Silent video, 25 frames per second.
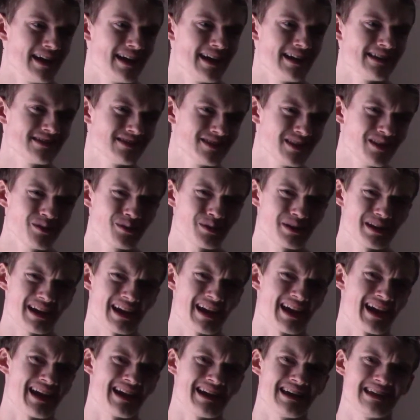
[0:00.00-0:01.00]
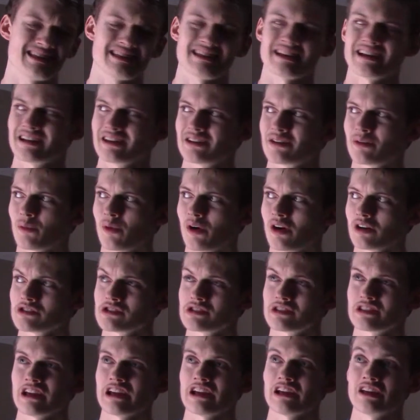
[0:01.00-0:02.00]
It's an okay thing to
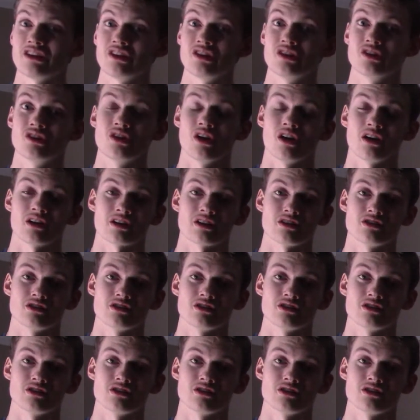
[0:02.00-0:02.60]
watch, thank god.